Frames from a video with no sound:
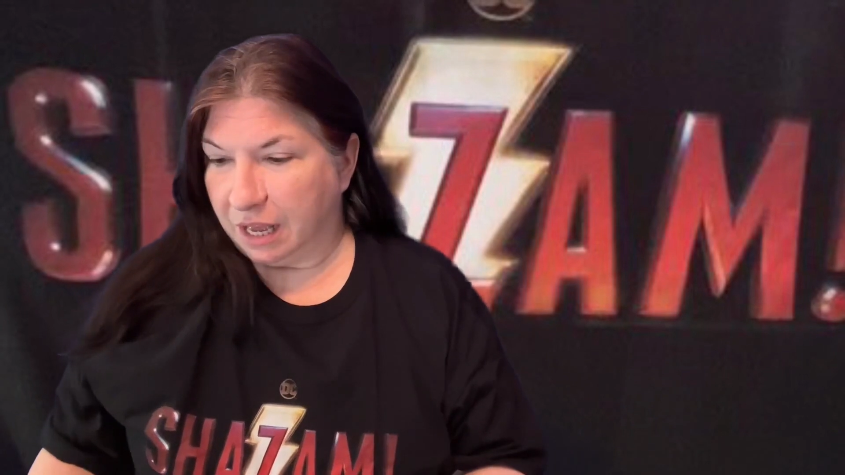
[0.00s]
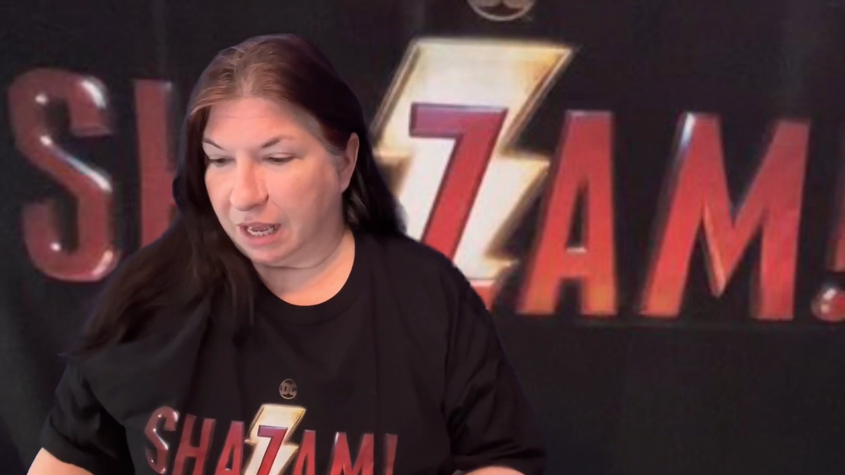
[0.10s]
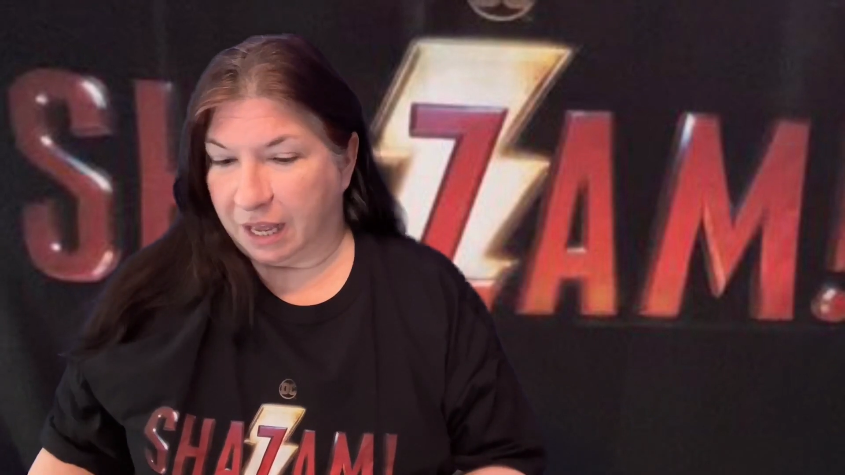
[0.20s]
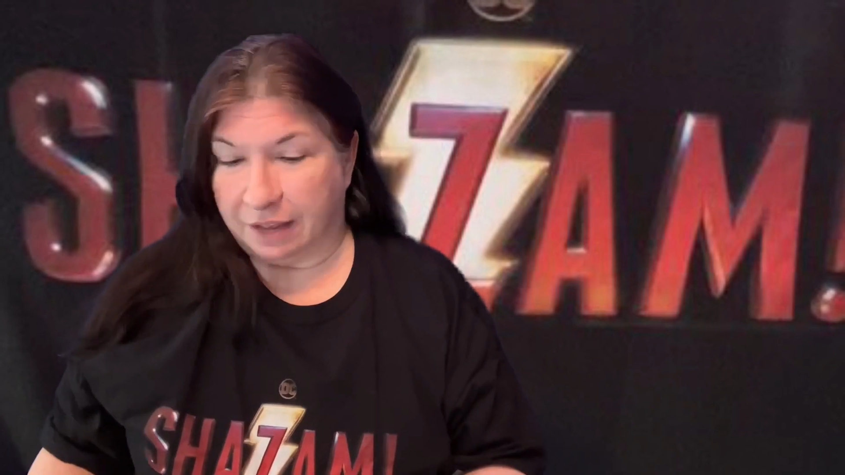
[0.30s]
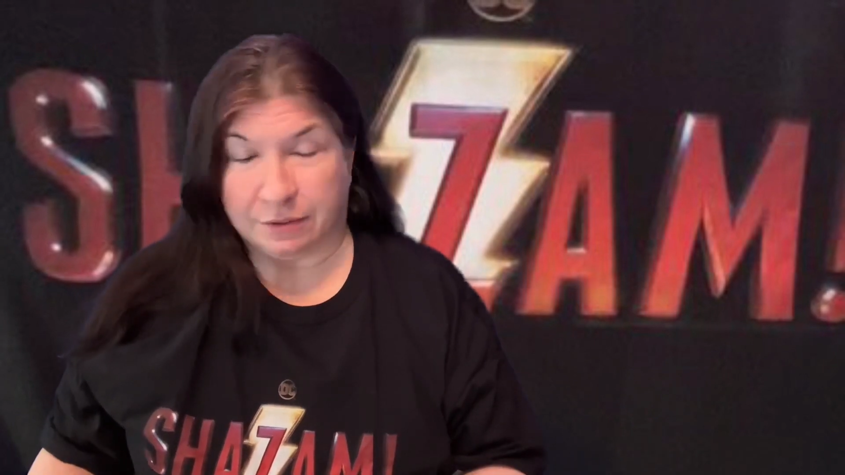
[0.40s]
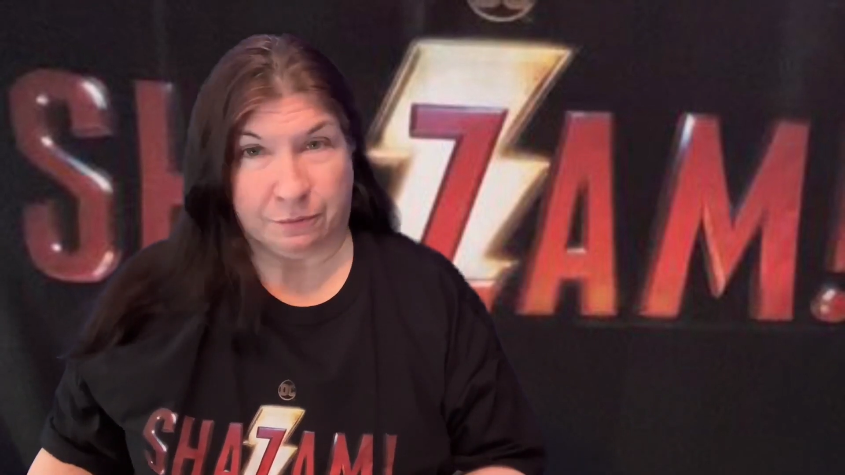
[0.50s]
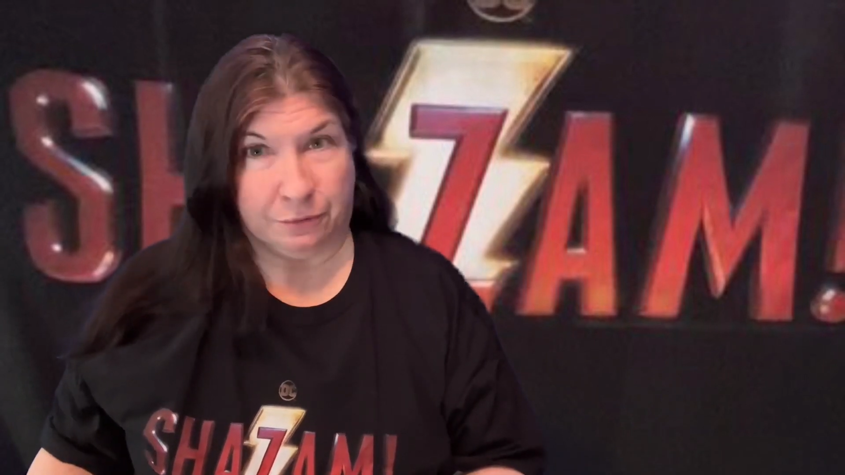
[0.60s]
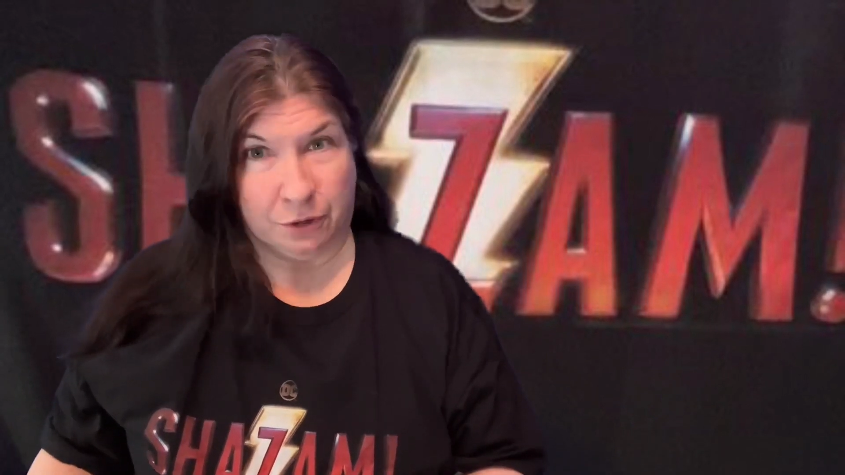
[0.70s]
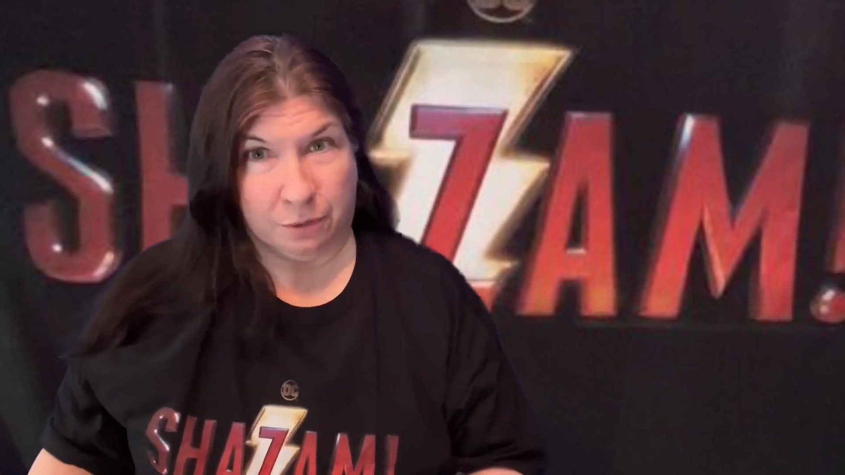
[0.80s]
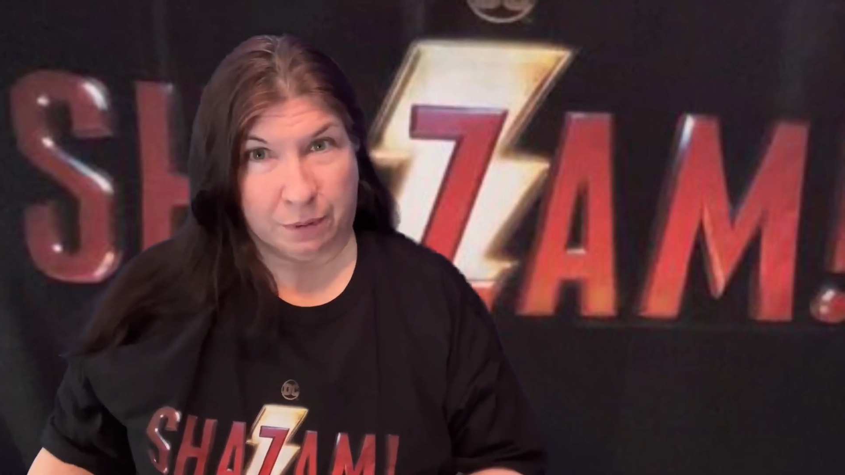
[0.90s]
I have some
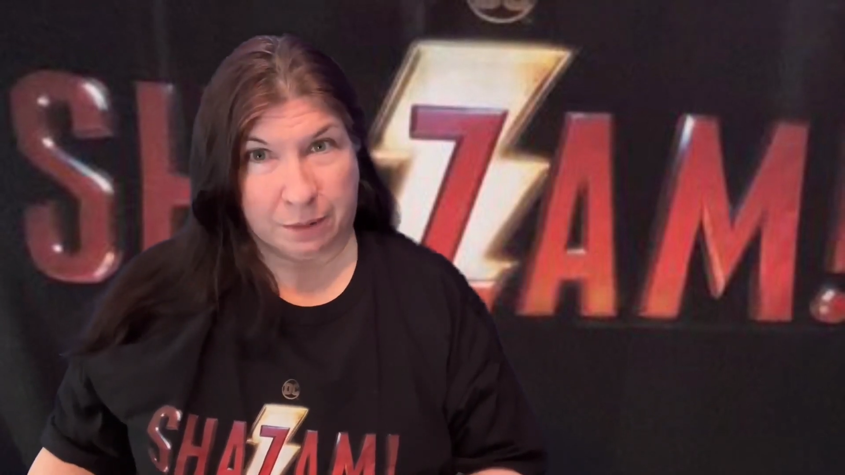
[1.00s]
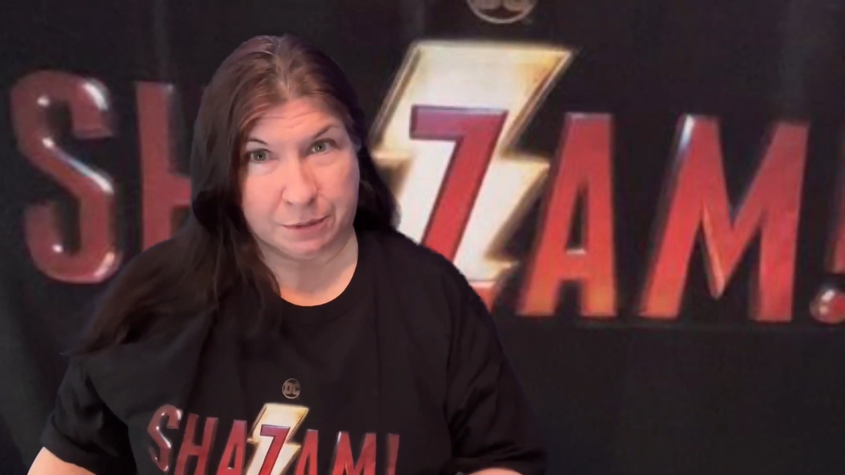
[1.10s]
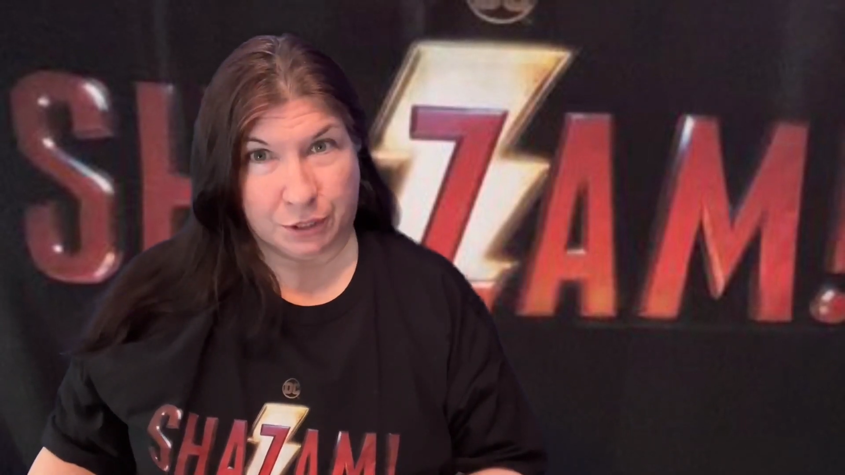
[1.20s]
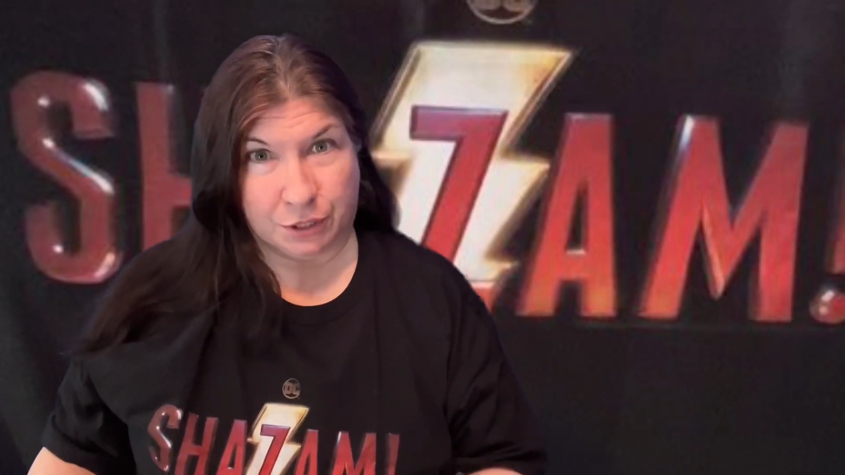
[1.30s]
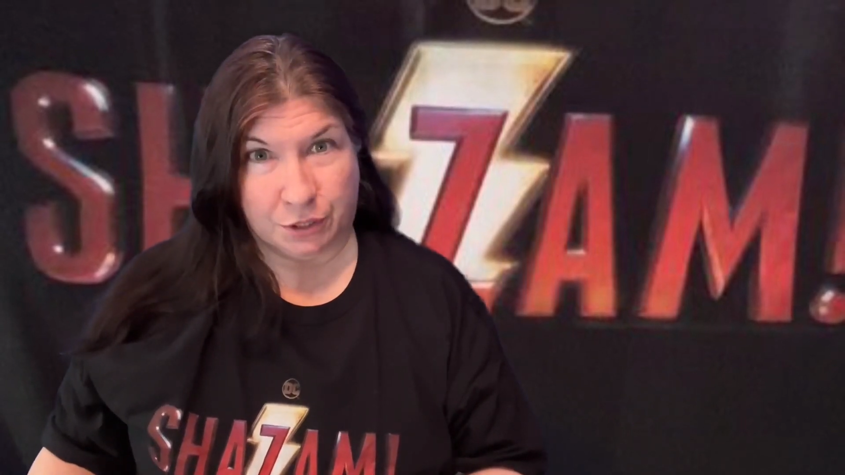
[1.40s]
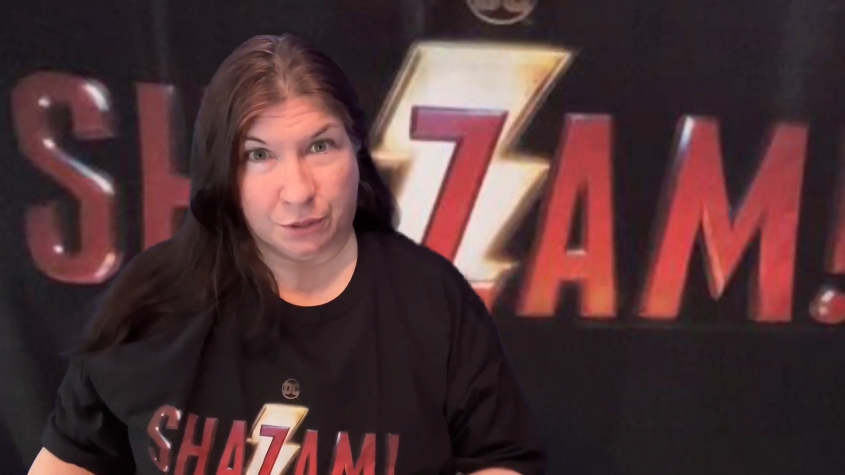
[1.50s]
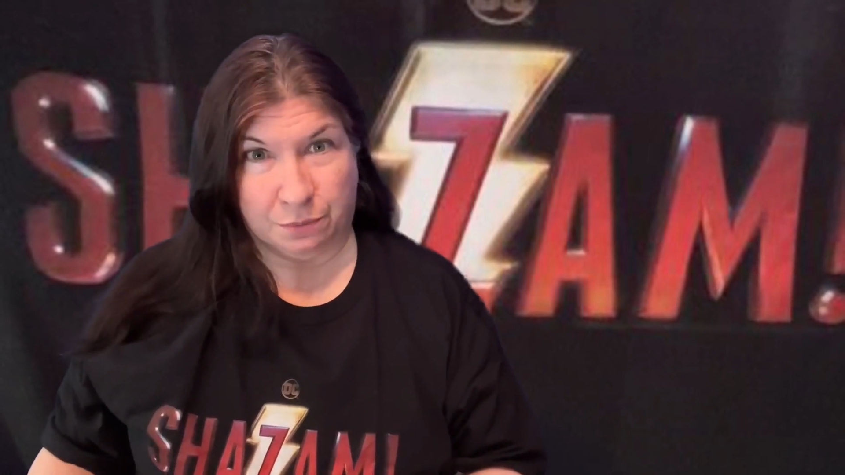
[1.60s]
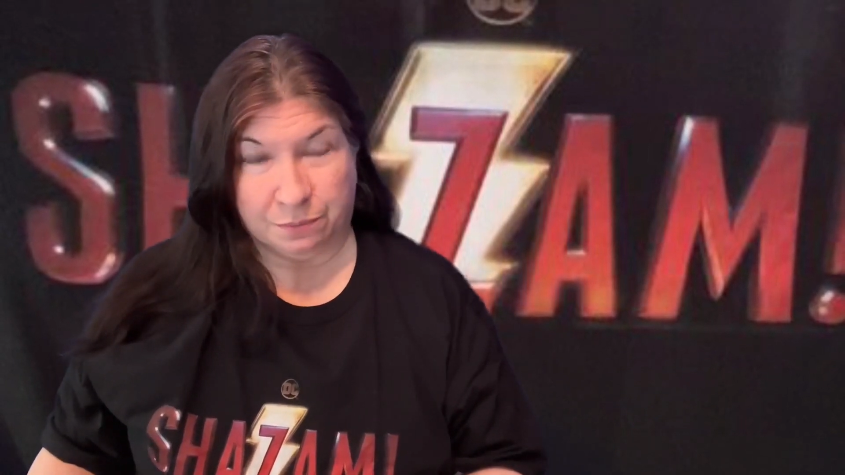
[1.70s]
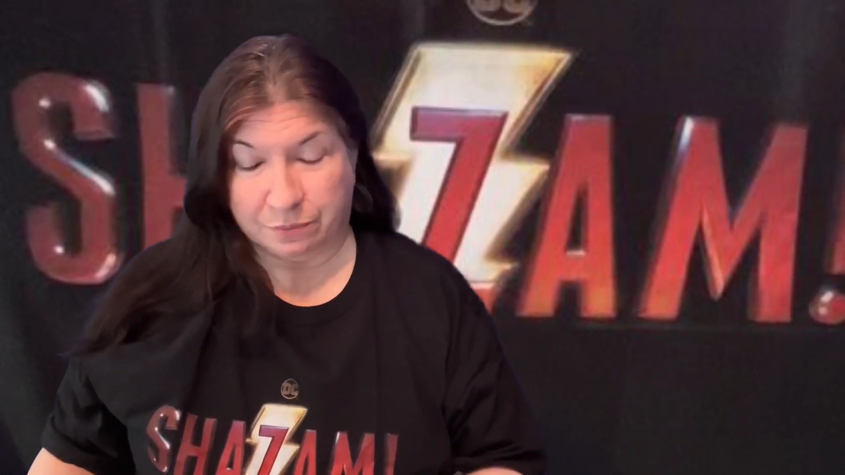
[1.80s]
Funko Pops to show you,